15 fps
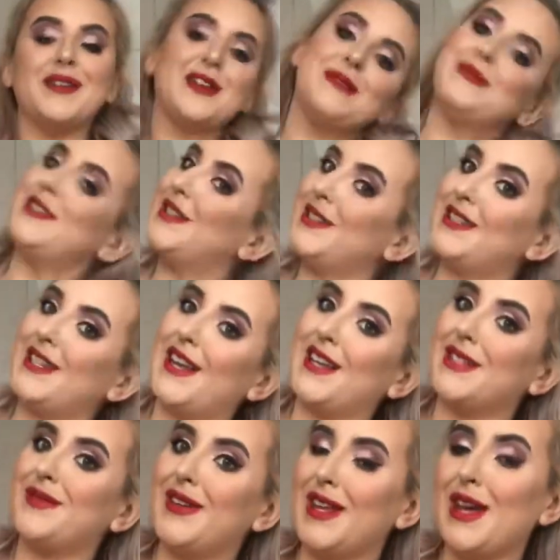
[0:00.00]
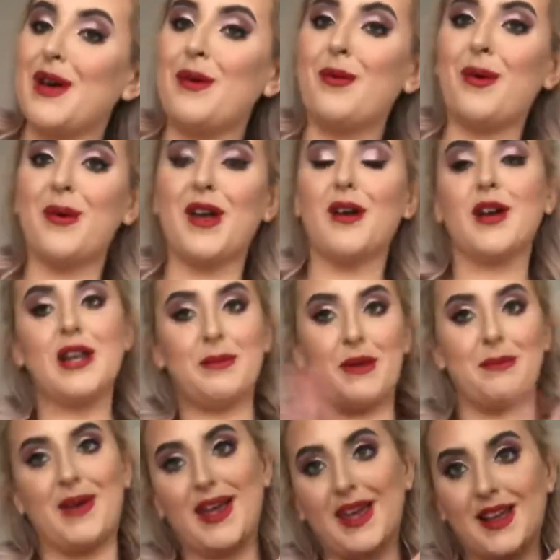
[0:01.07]
to today's video where we are going to be
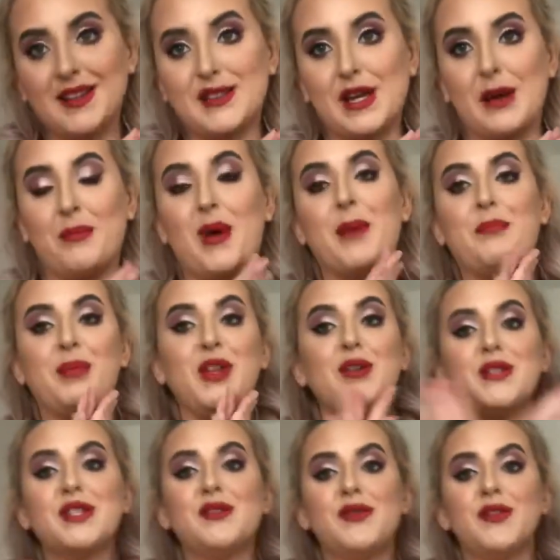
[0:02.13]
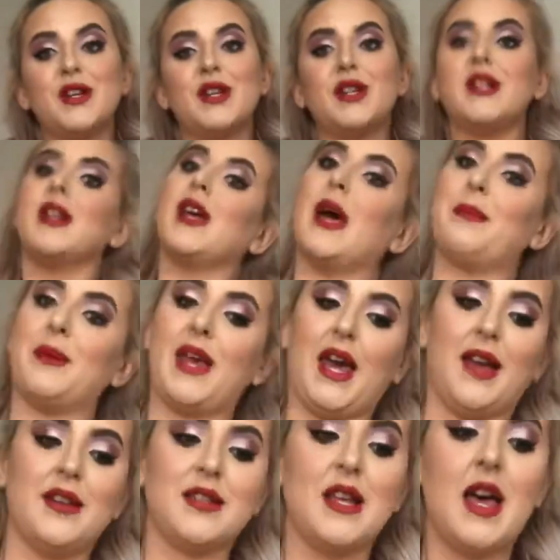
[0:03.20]
making some beautiful
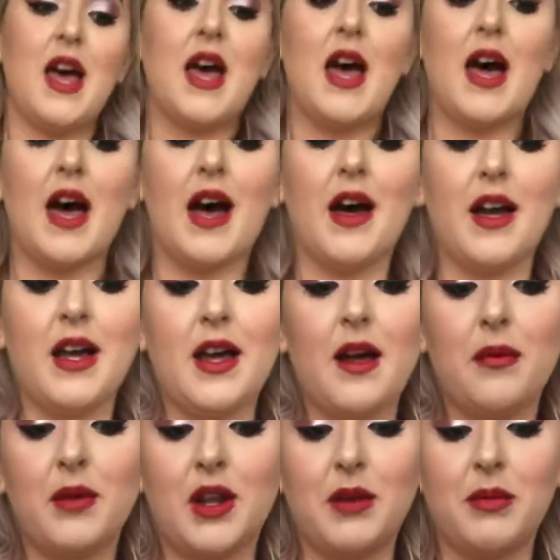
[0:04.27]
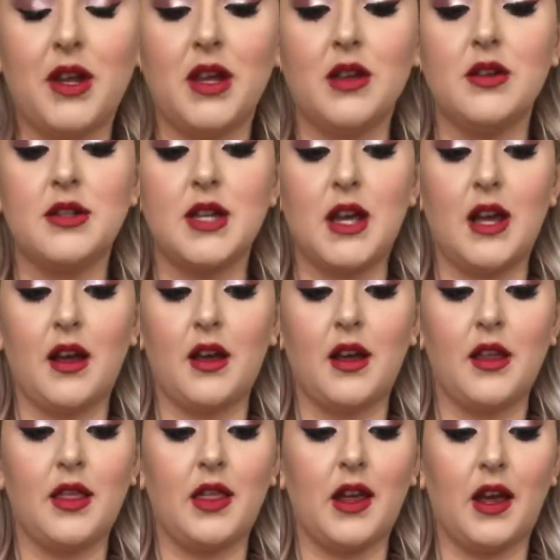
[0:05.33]
cupcakes. I am going to be using
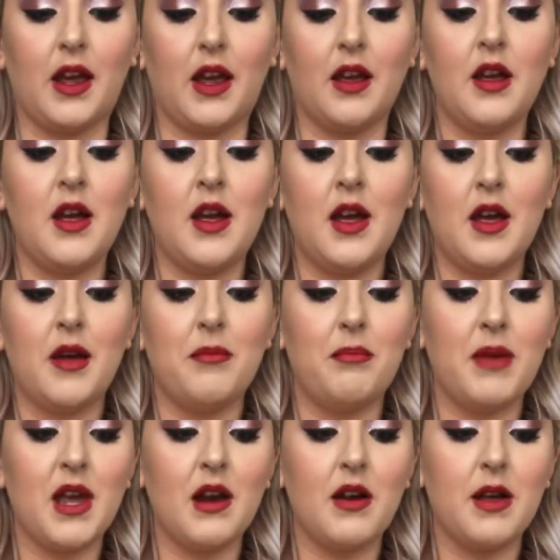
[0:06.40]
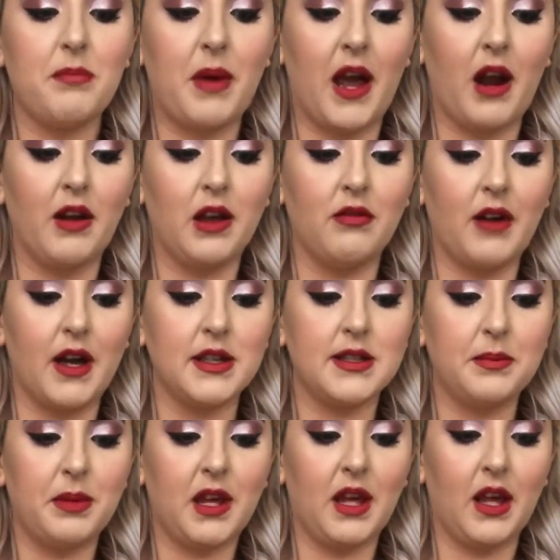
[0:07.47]
the Mary Berry
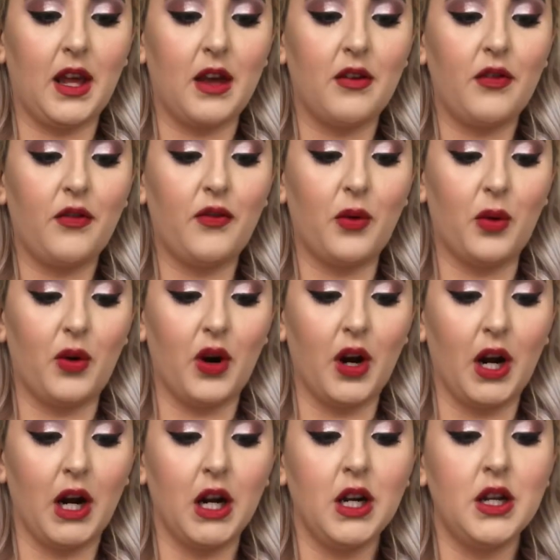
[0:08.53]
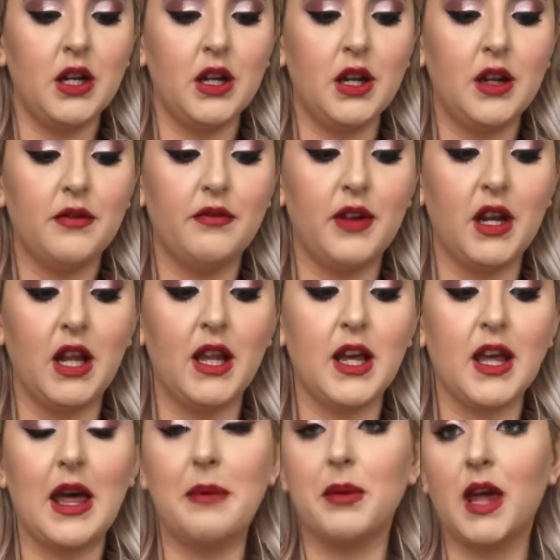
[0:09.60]
recipe for vanilla
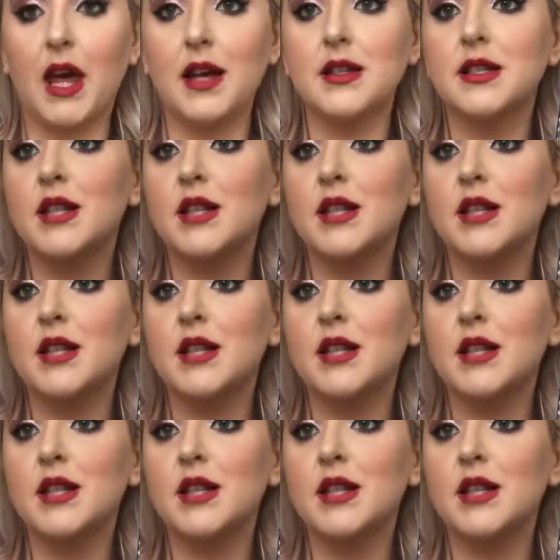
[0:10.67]
cupcakes